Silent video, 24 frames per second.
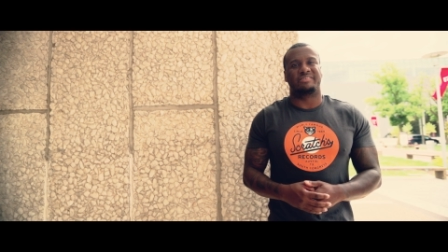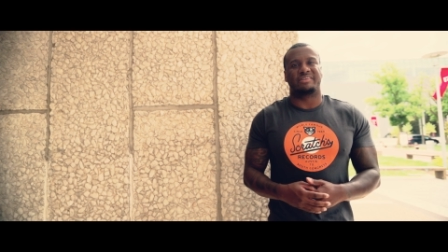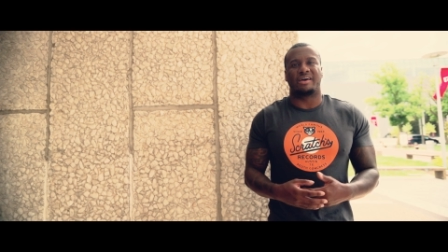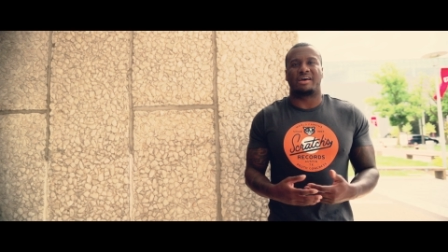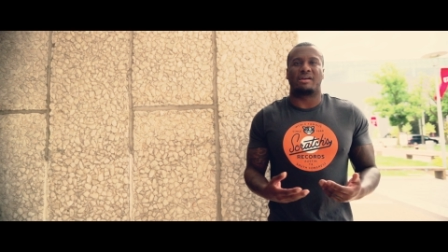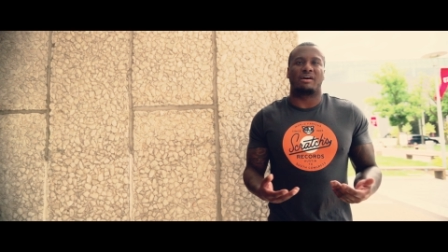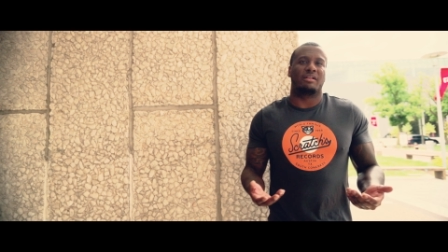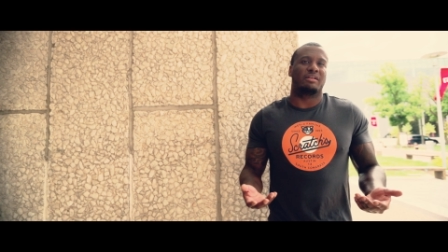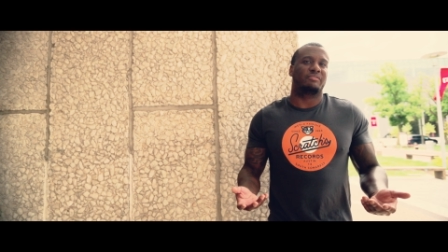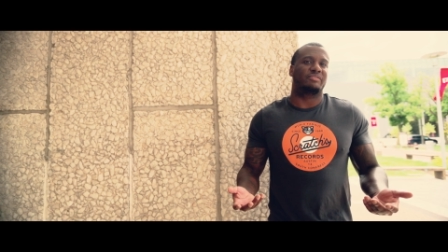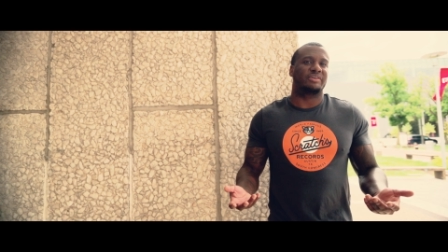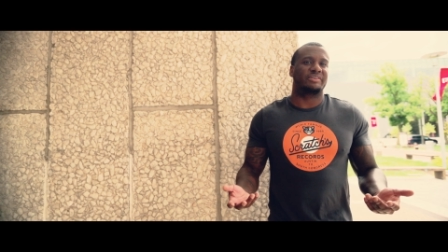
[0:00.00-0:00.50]
Not
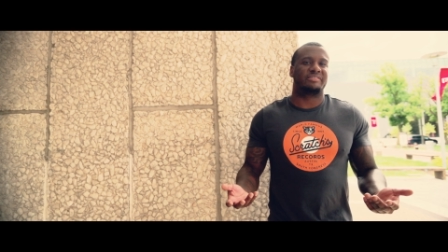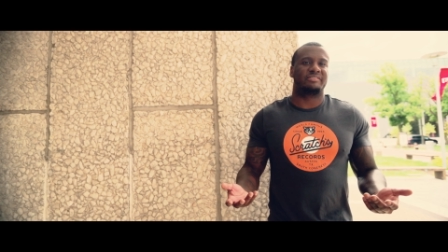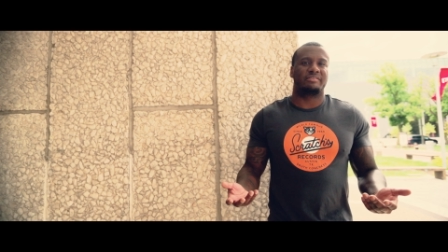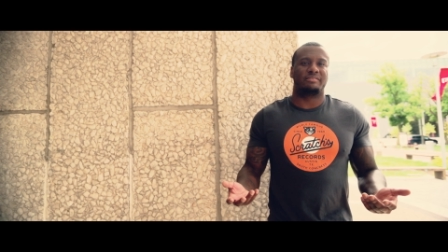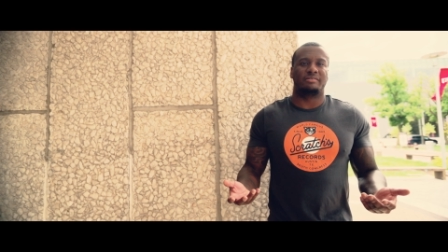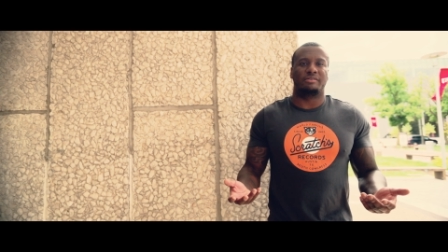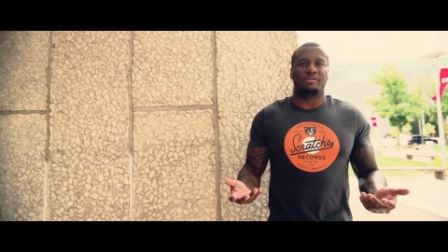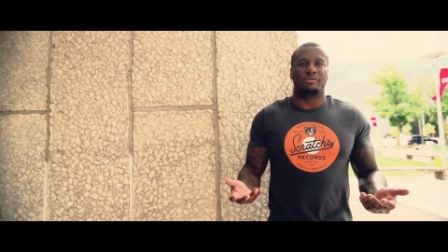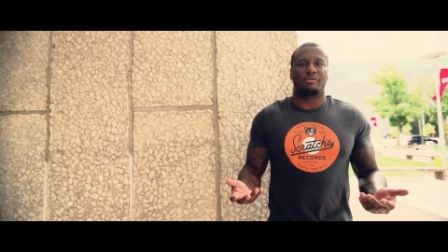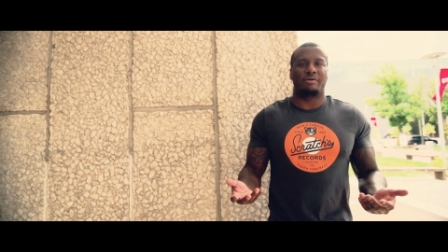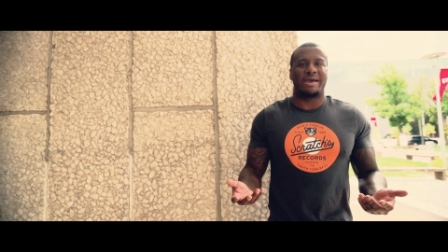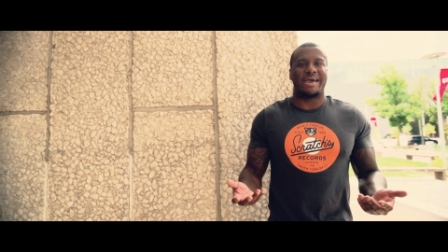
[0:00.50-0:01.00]
all of us,
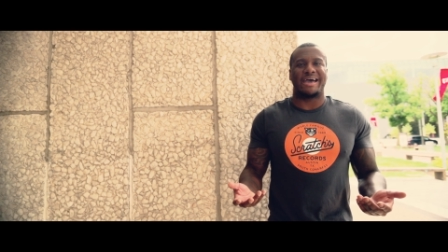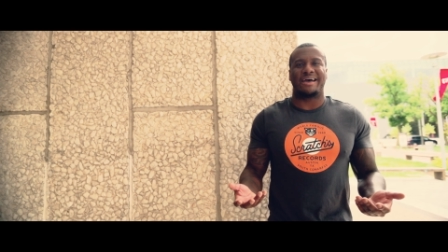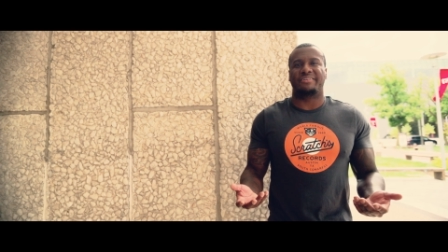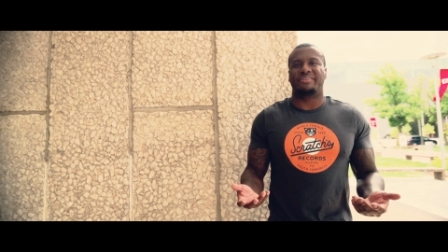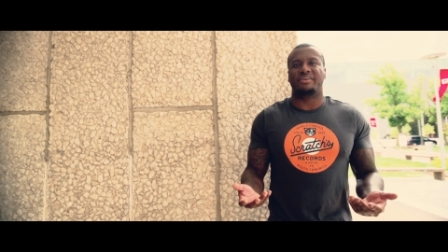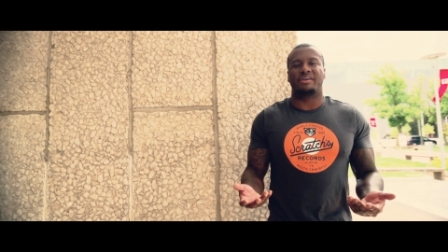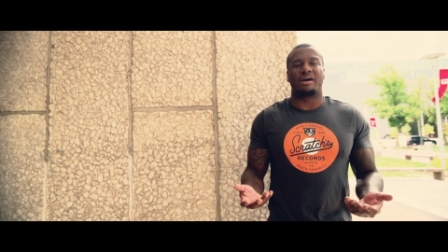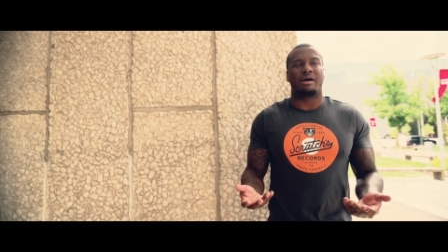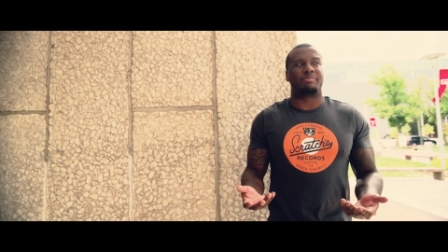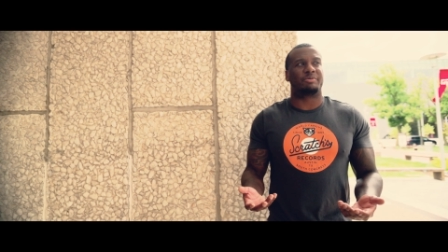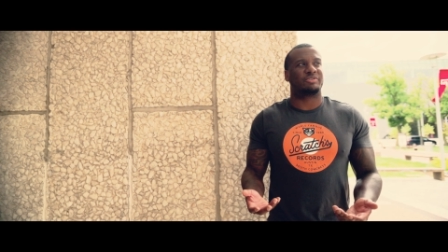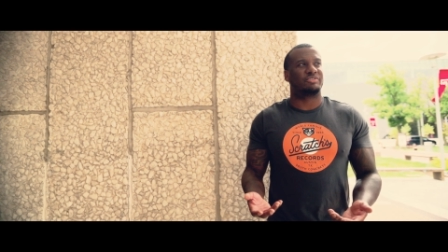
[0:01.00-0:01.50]
you know, had
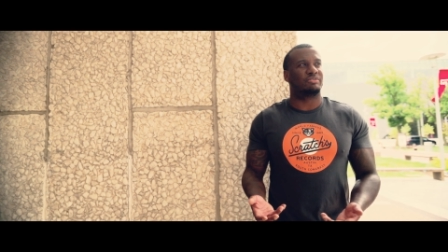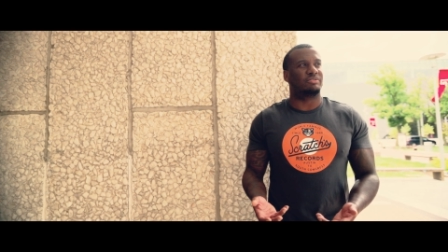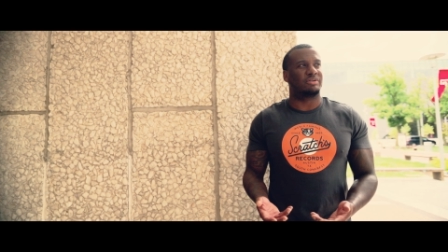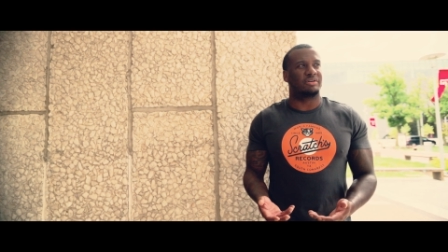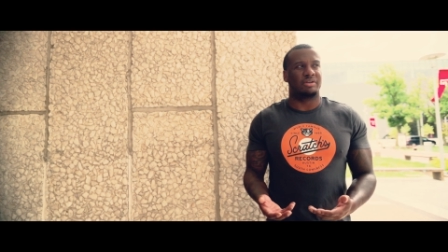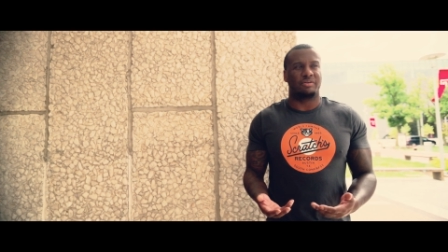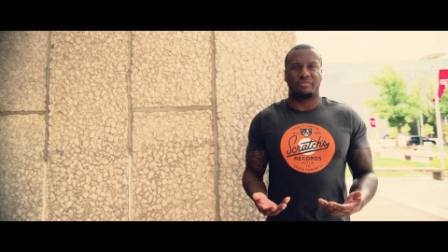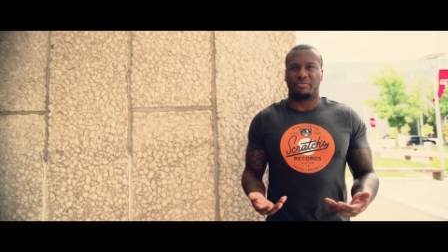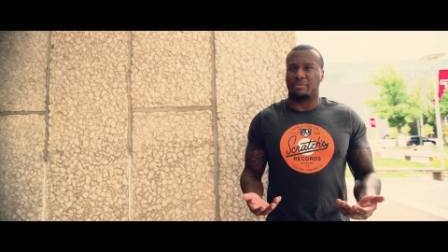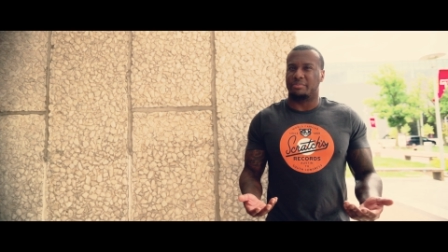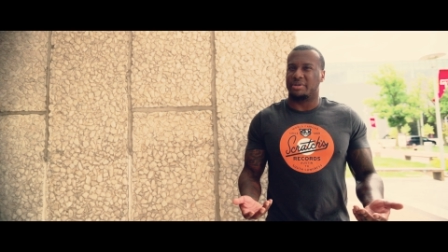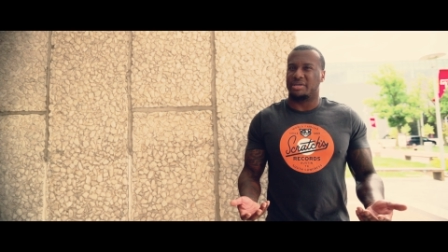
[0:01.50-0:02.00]
the
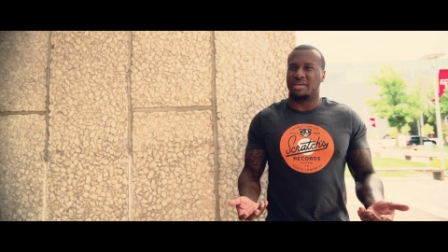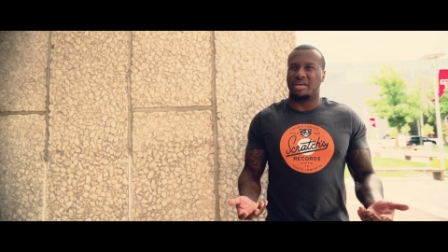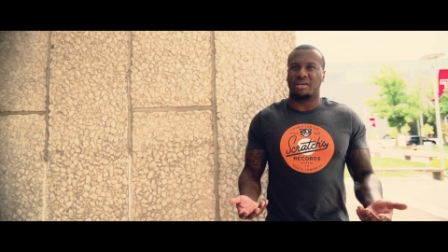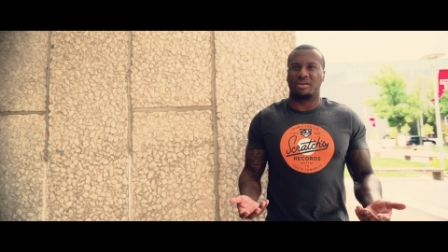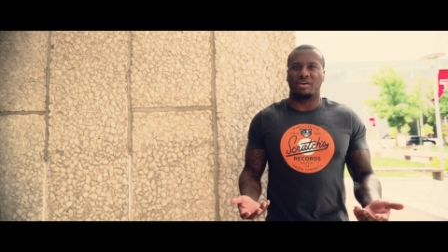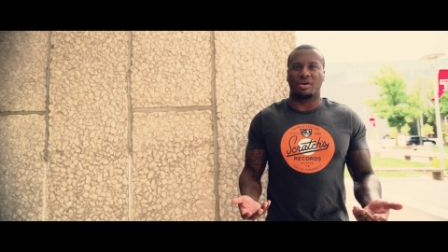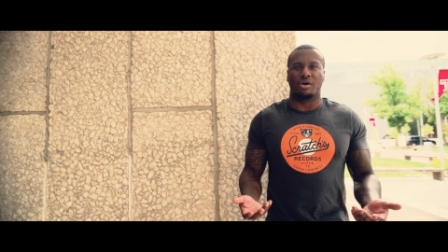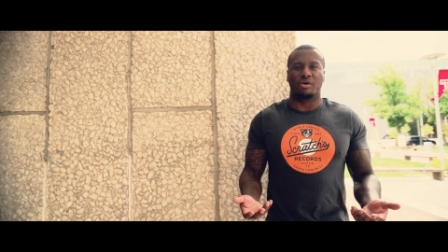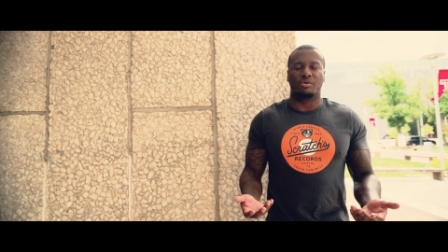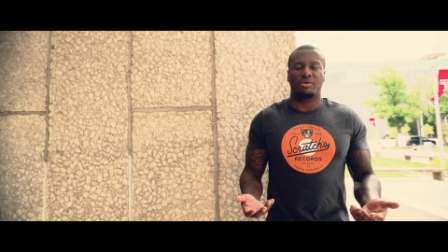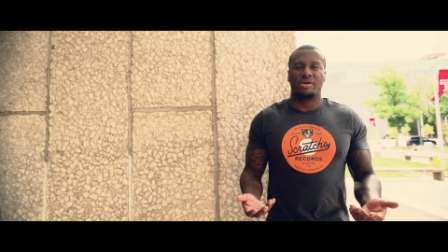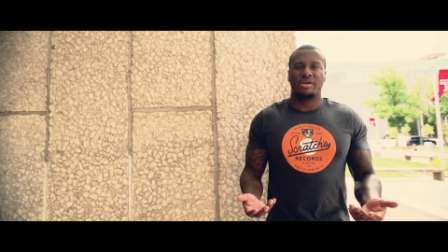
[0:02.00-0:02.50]
opportunity from the
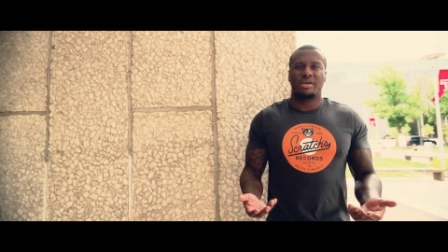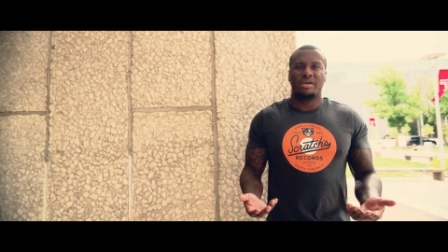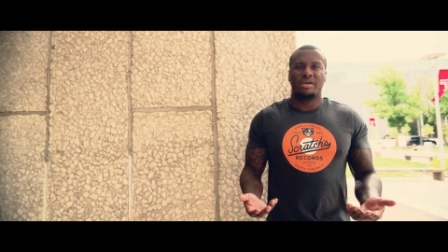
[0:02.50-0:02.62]
get-go.